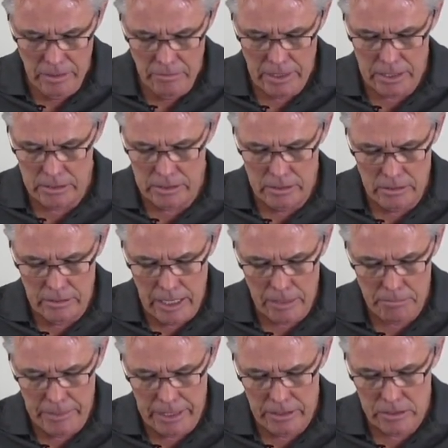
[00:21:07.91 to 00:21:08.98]
Because
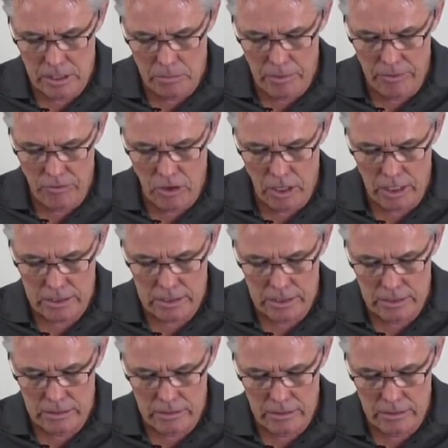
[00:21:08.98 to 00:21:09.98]
that means that we've got,